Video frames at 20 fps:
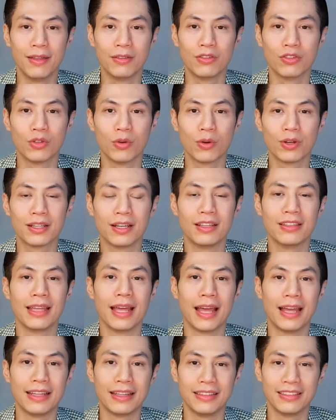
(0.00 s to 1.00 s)
Join us
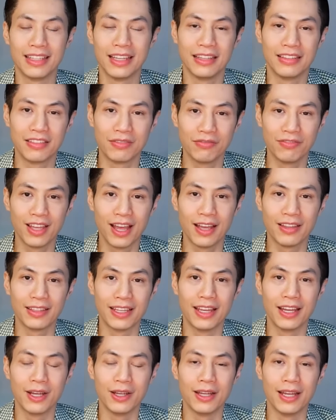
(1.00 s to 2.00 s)
at
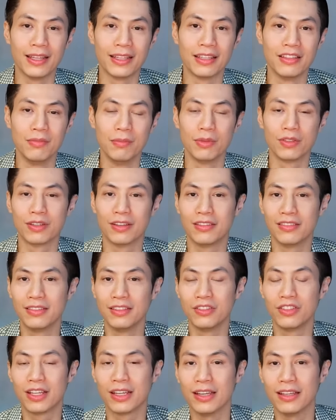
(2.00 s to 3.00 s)
intensive.care and experience the
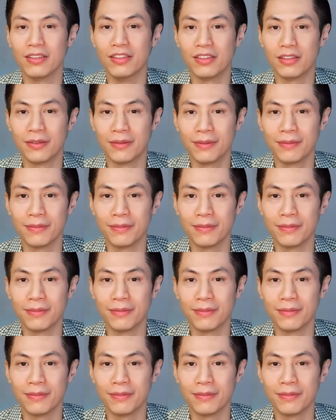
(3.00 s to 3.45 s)
change.